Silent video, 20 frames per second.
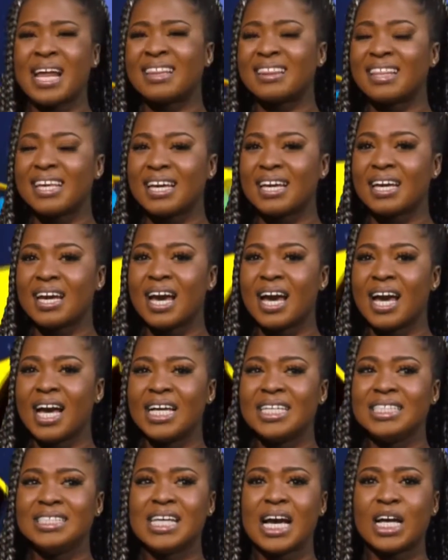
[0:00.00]
I think
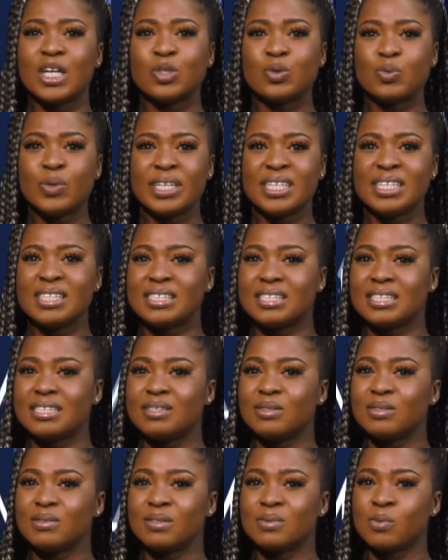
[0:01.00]
they are doing it
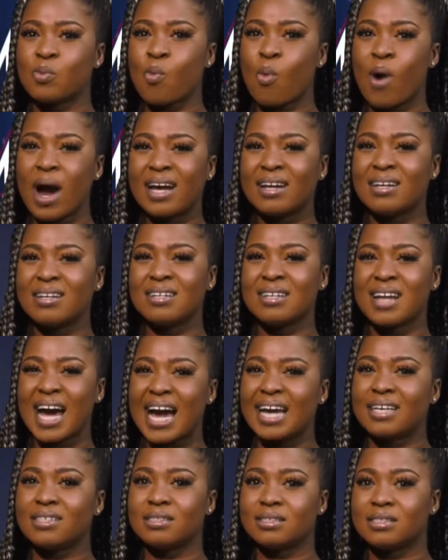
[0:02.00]
in one
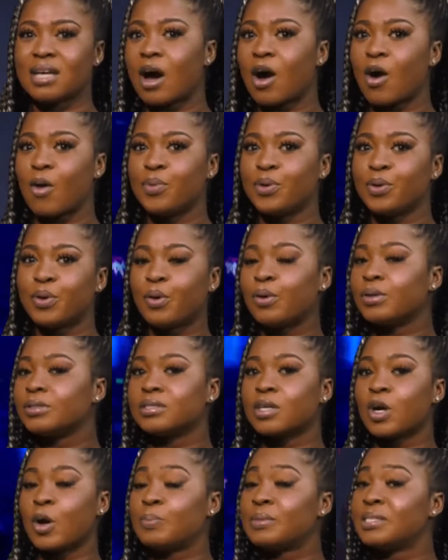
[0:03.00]
nice style,
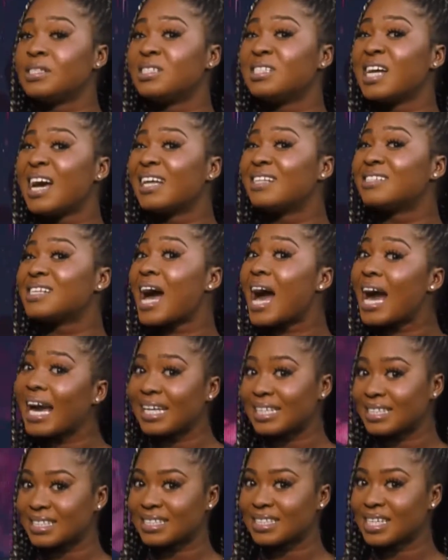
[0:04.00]
because competition is
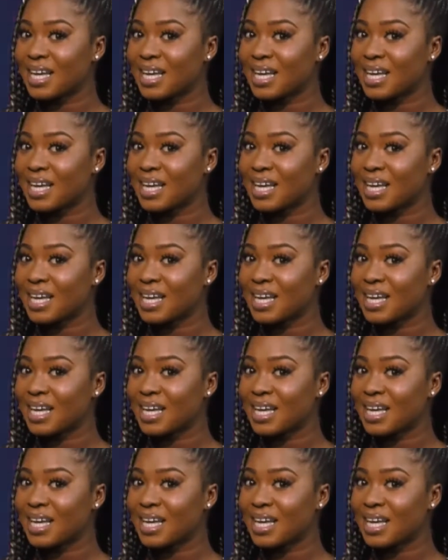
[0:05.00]
high.